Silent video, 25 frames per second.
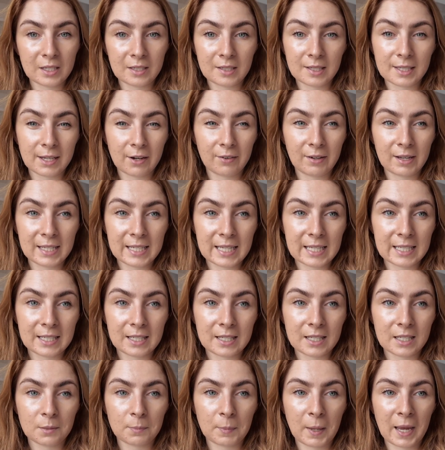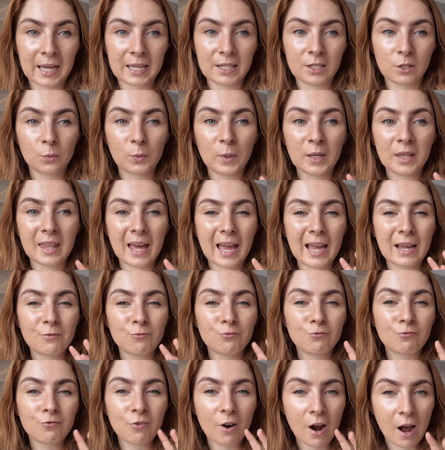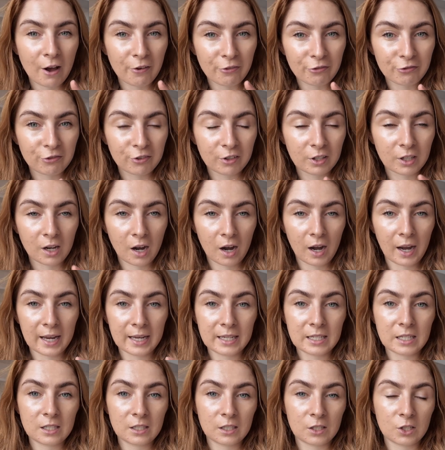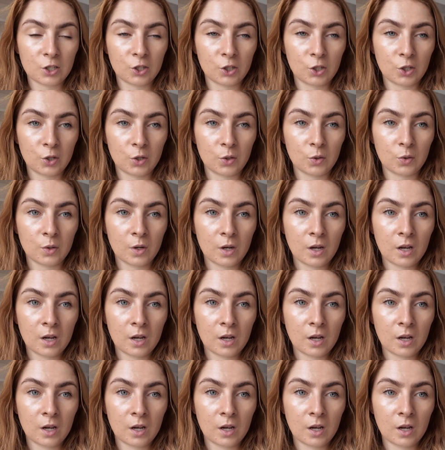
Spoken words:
necessarily distance based, with a rough guide to